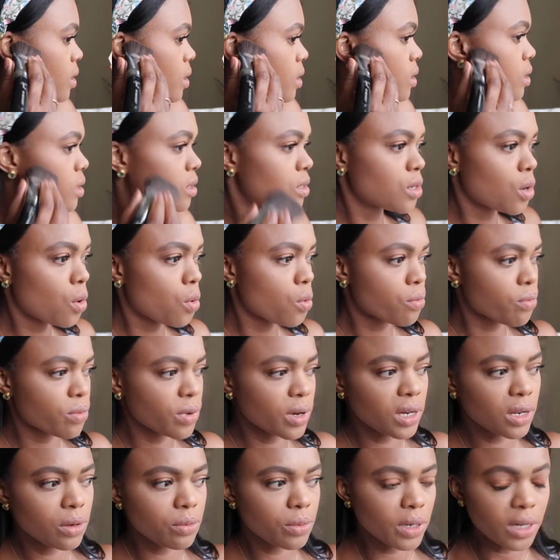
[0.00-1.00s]
is
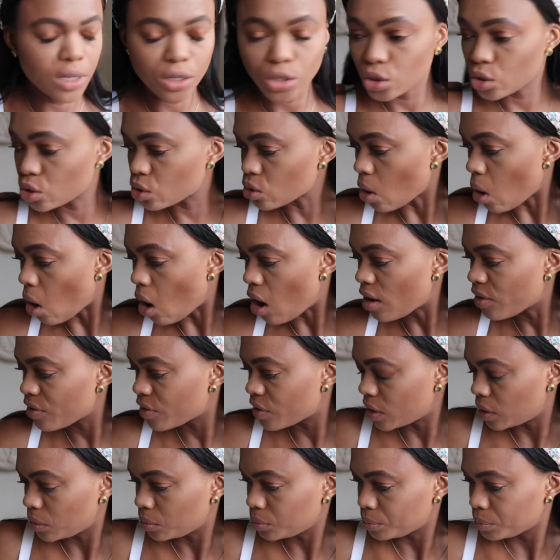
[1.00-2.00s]
really, really
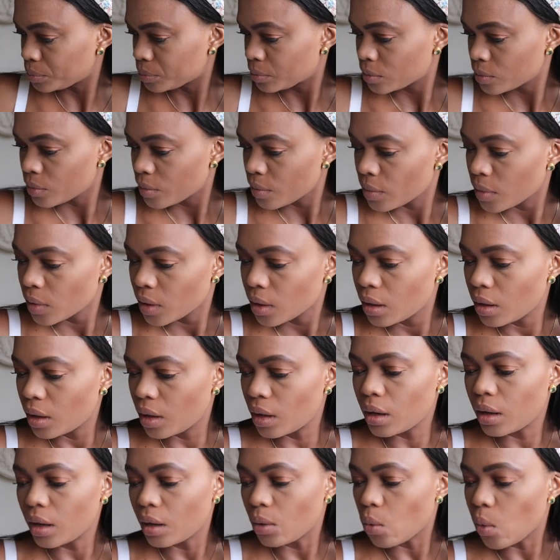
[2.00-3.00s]
soft.
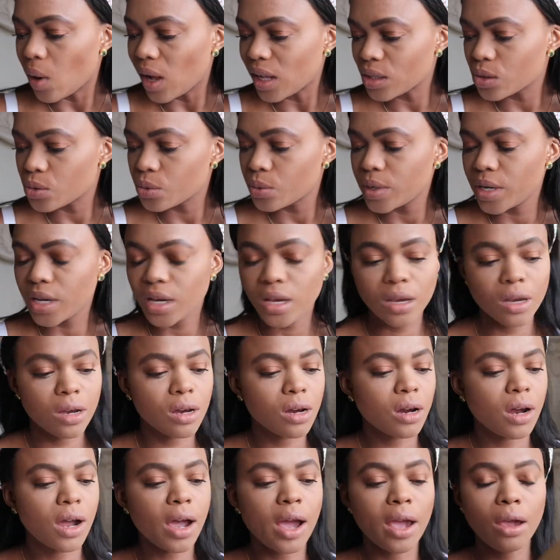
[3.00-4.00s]
And then whilst we're
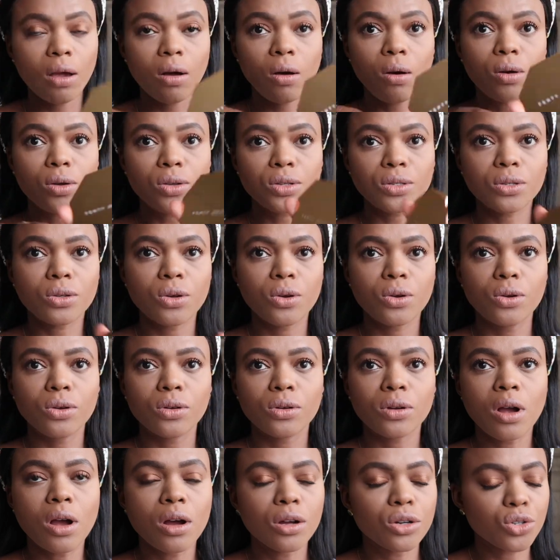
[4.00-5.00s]
here, I
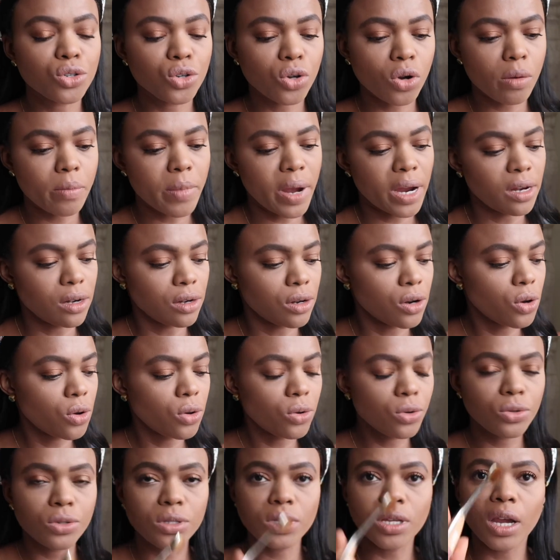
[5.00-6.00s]
also contour my
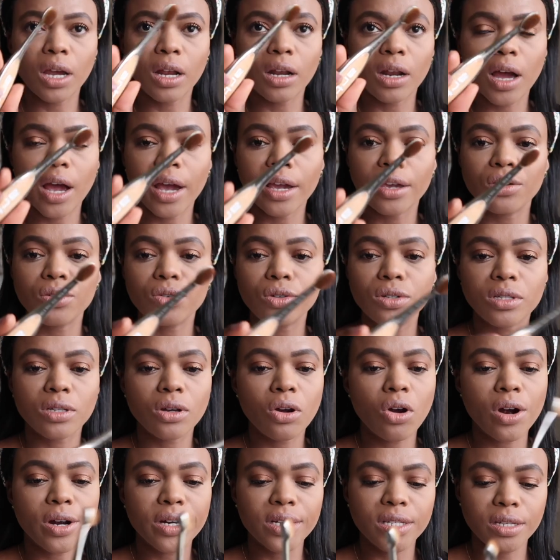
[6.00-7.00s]
nose, and I use
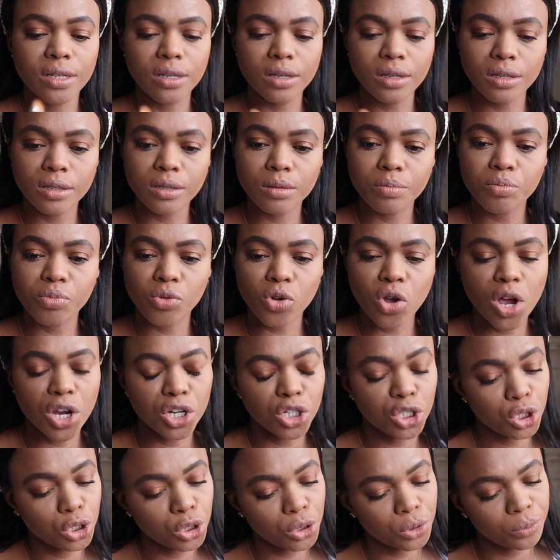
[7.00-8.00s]
the Artiste
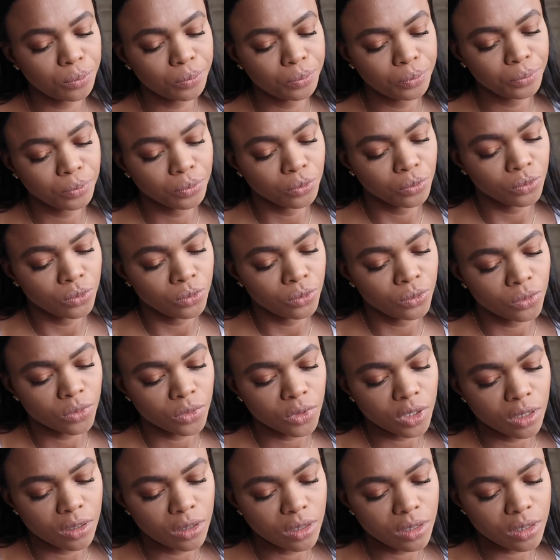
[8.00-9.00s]
brush.
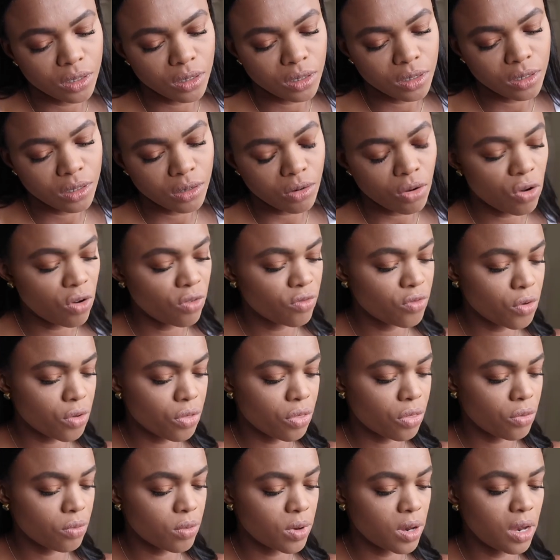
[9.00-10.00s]
This is the Ovo
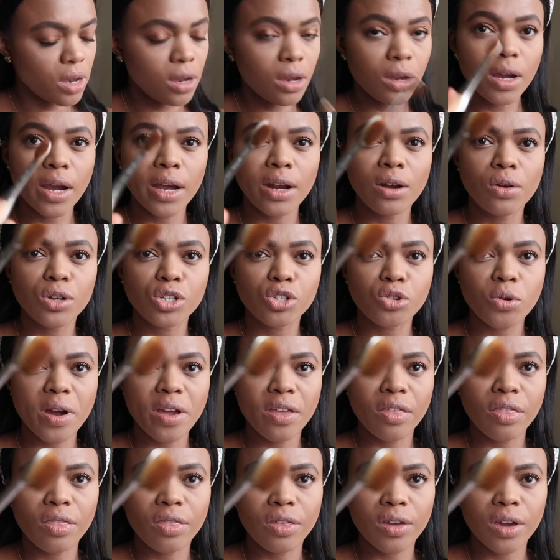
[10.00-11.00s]
3. I know it's
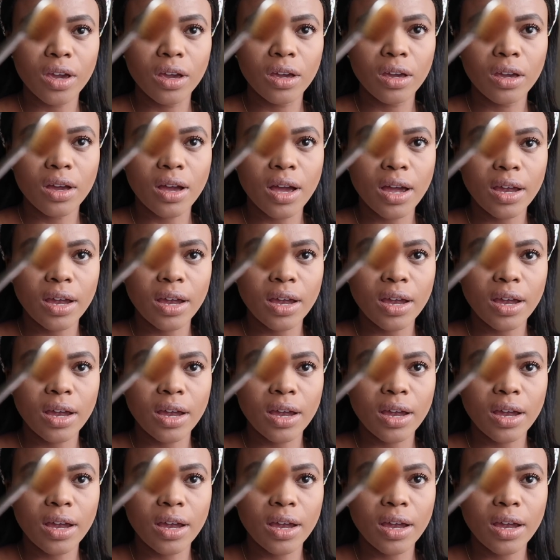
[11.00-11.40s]
quite thick.